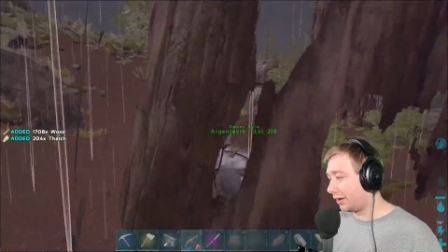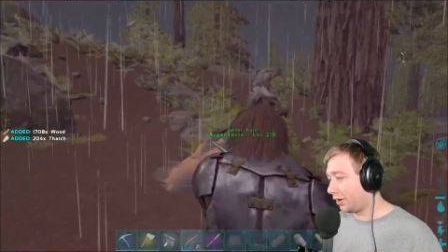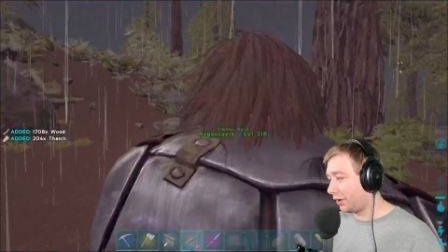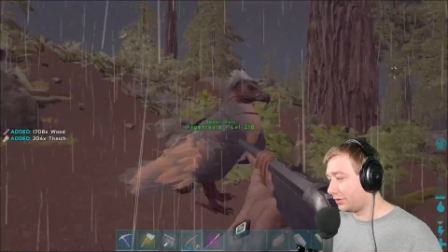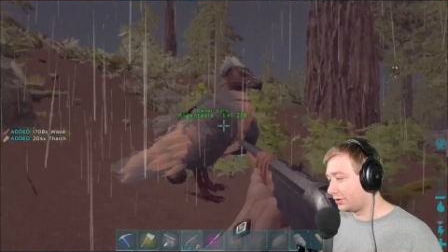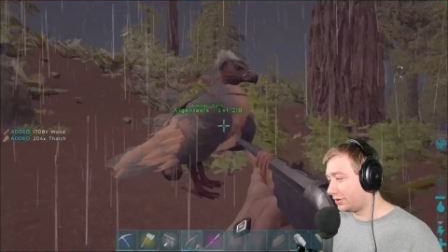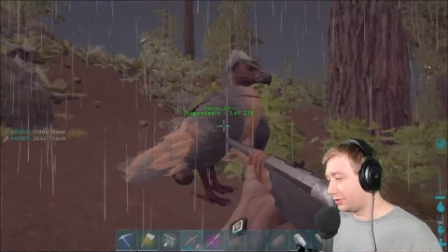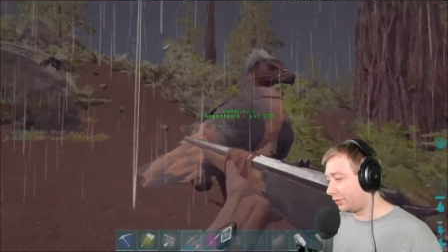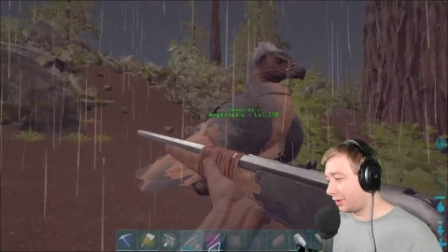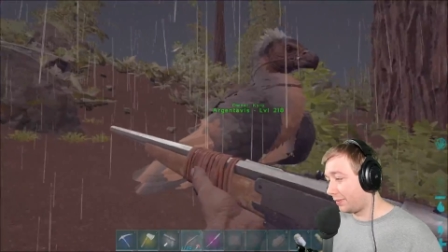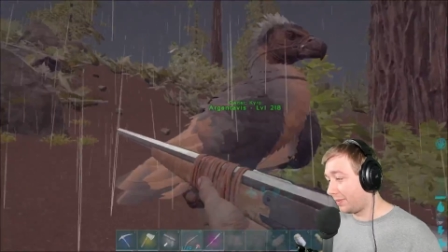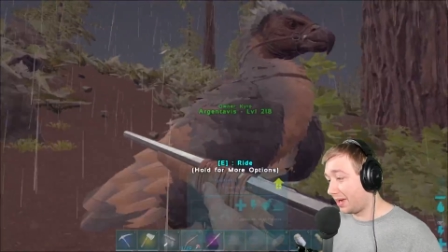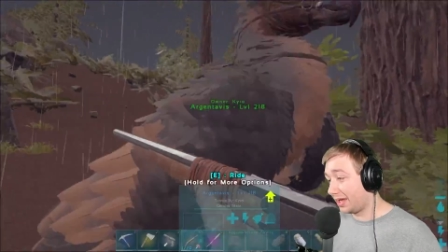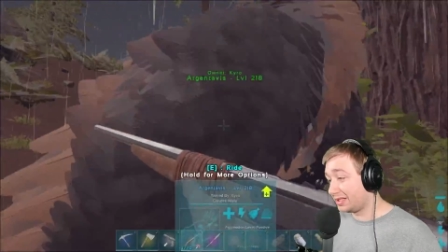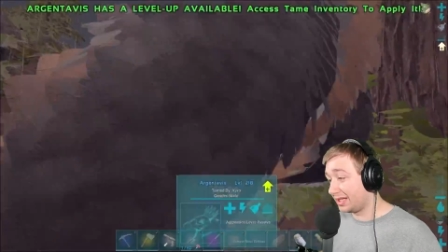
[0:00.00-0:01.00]
console
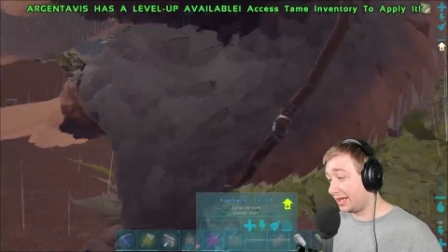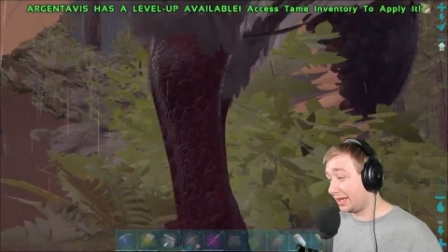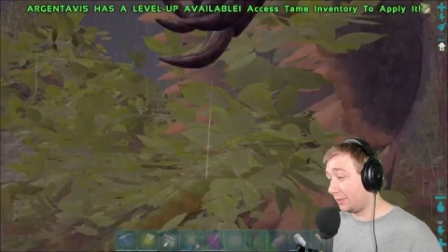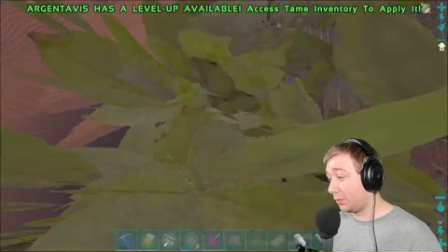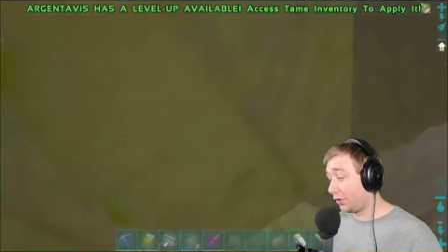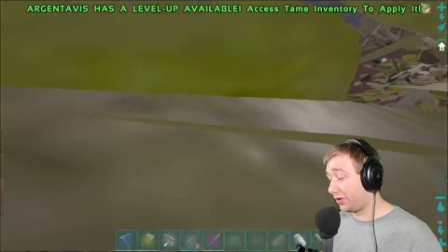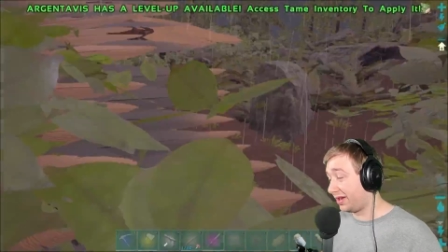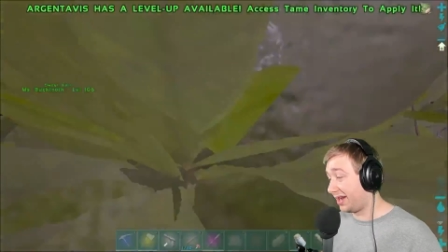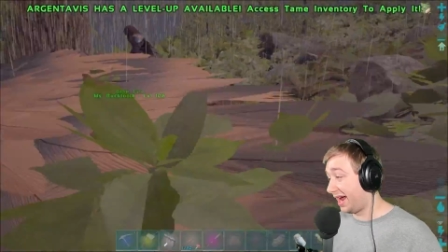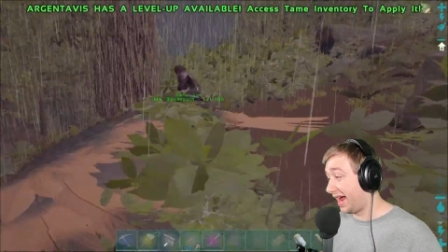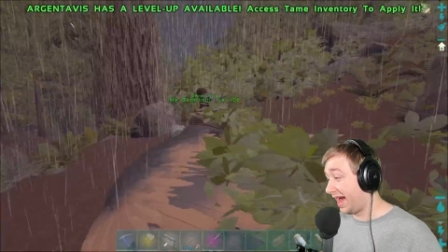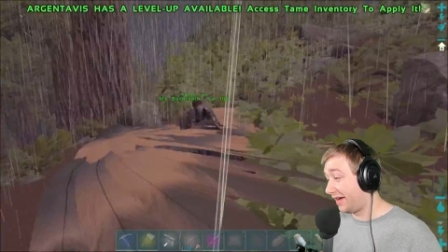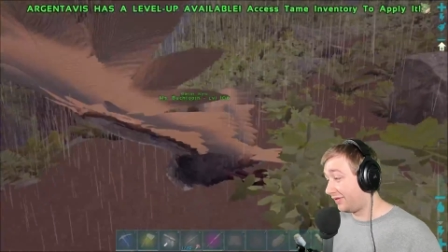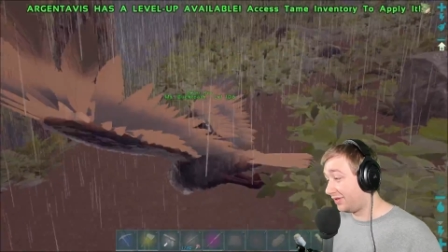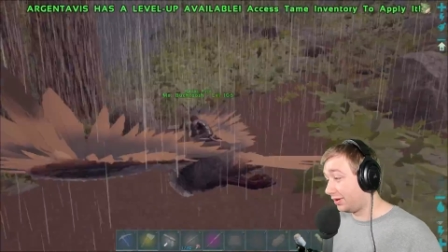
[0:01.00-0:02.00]
commands any more than I
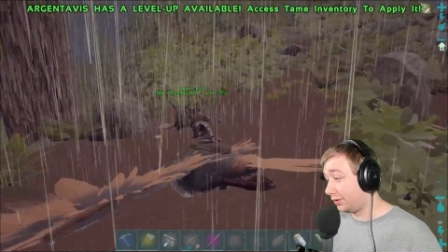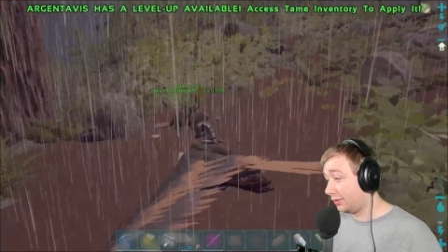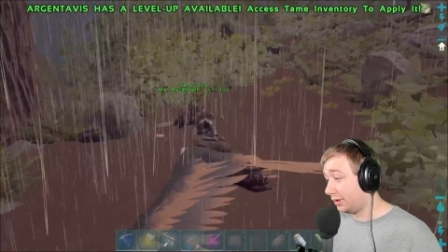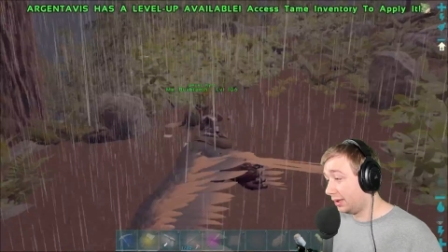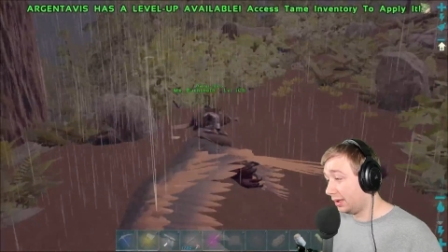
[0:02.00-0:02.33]
have to.